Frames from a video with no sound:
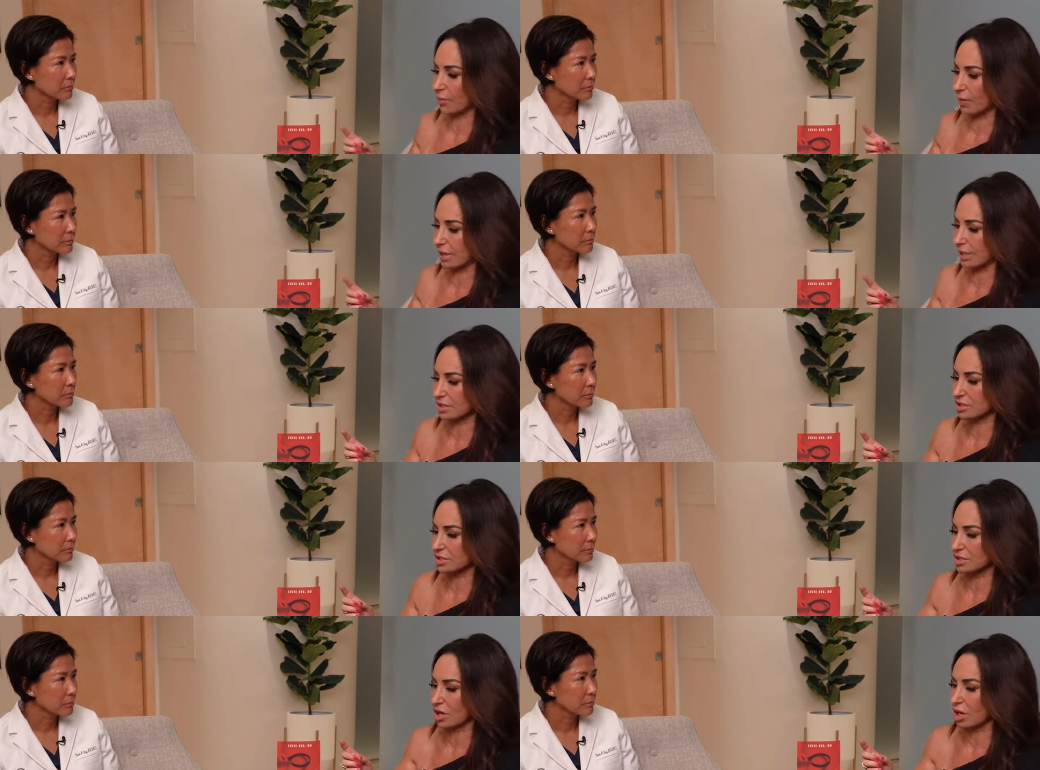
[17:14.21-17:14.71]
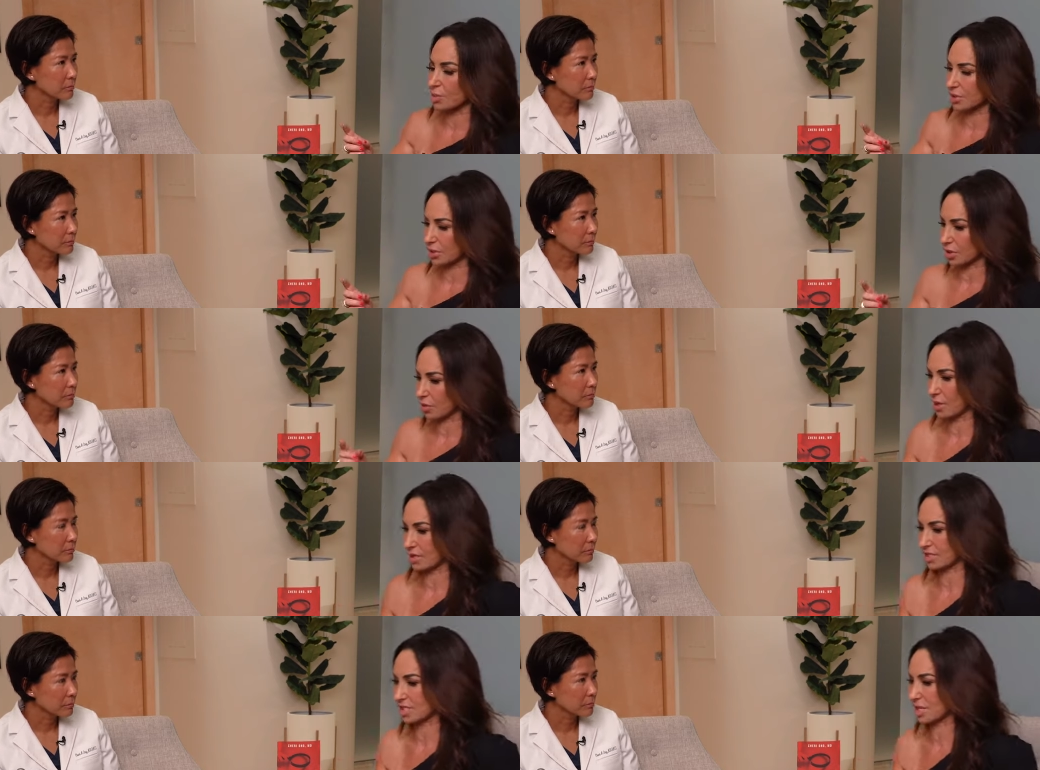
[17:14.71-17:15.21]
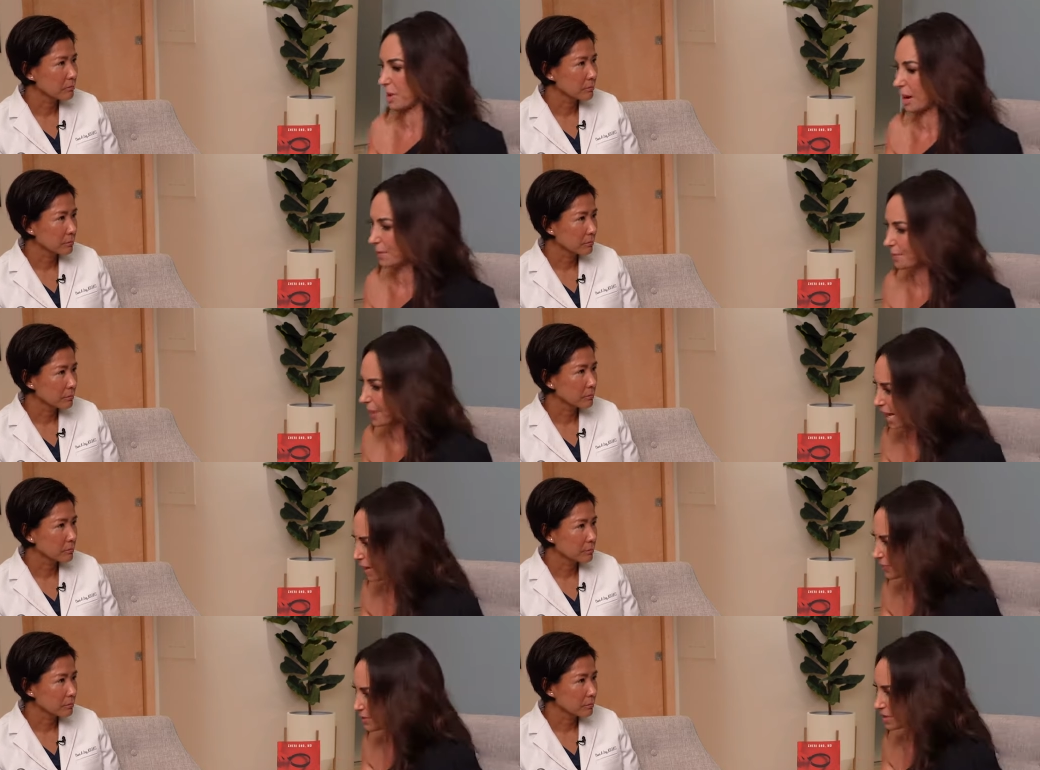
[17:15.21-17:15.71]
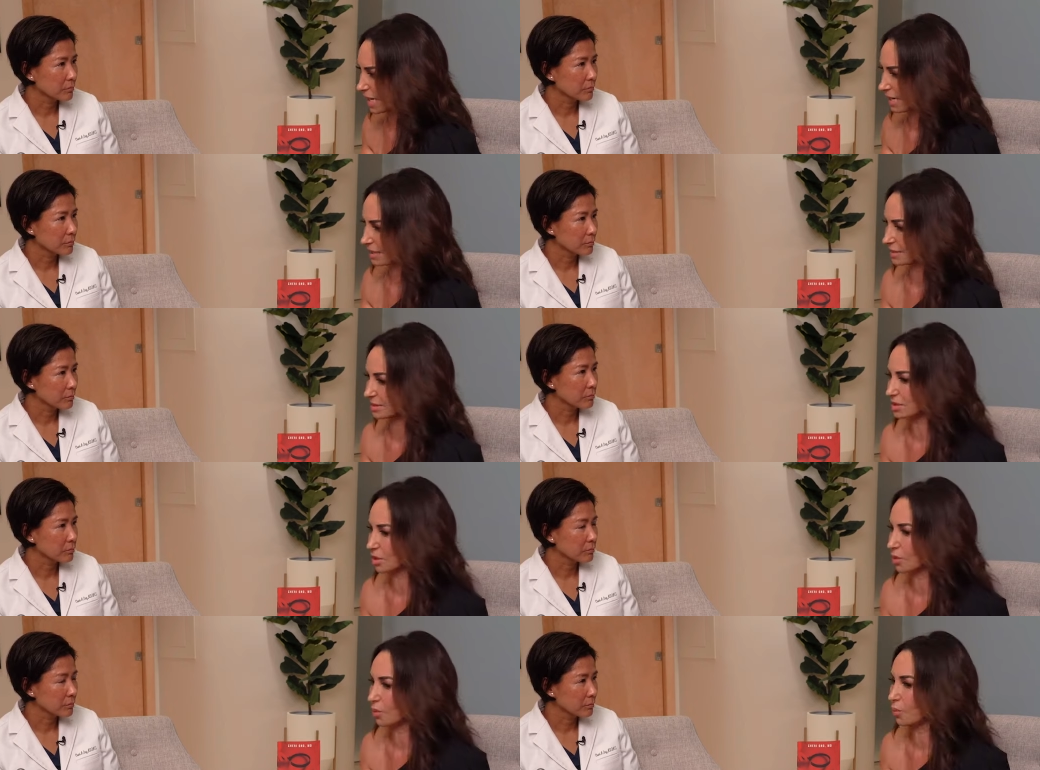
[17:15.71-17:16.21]
Speaker 1: I want to start with the question about
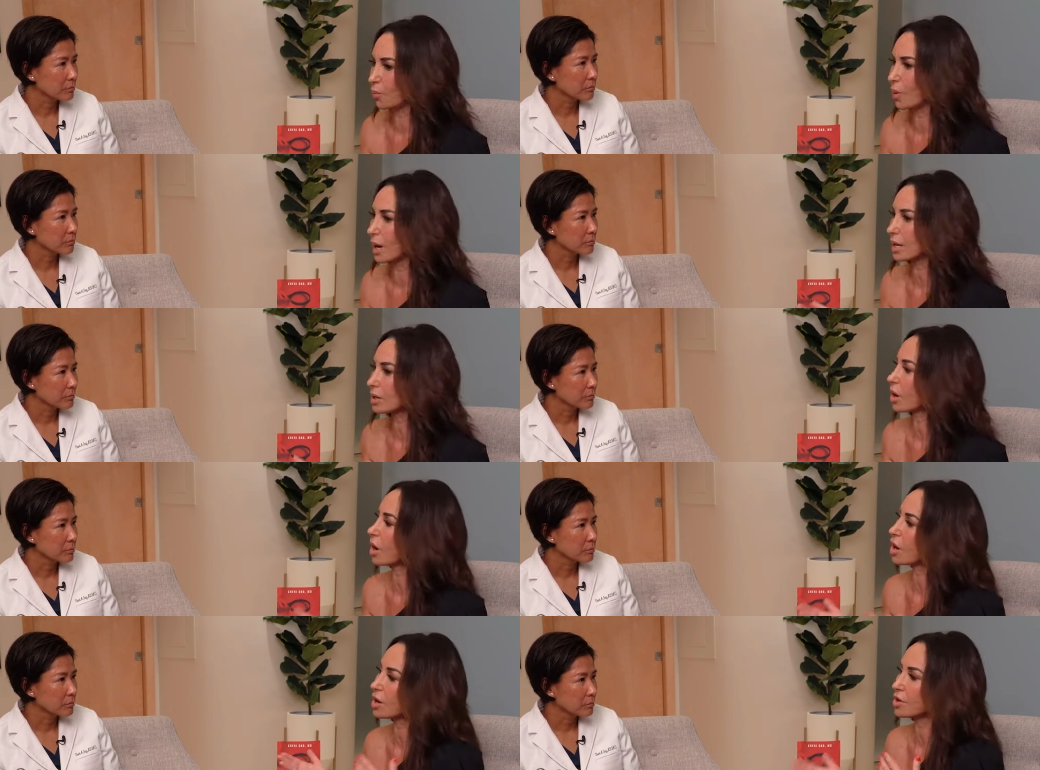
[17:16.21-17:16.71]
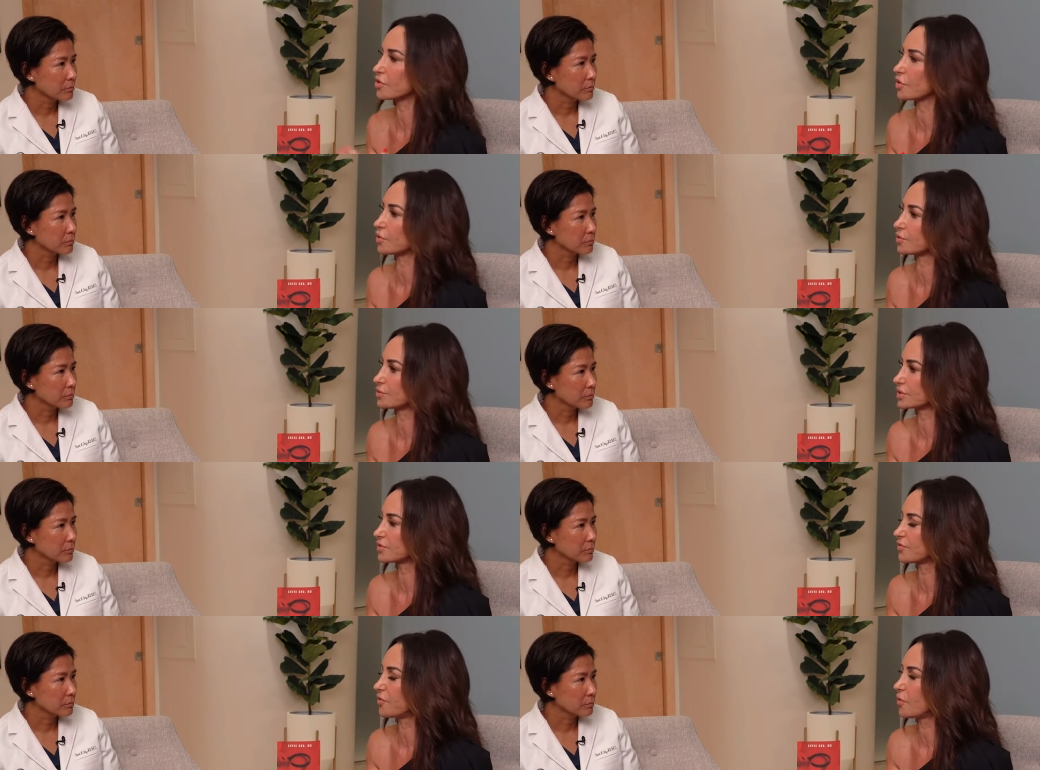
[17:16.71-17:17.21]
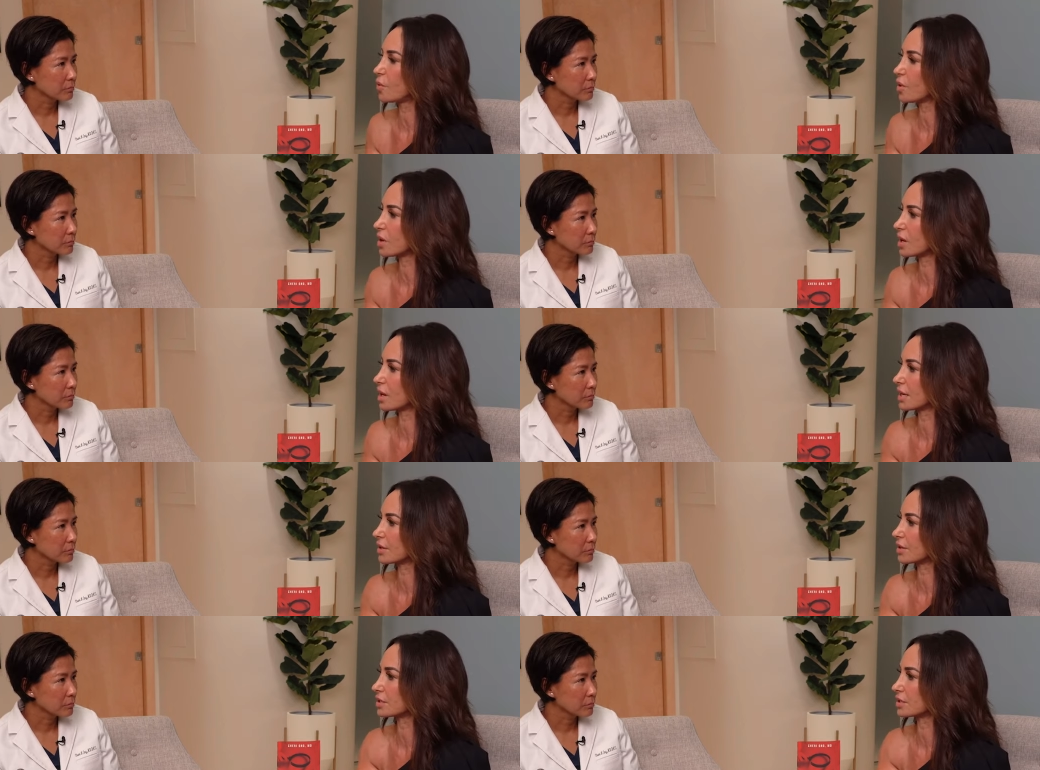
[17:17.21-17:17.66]
peptides. Like, what are those for?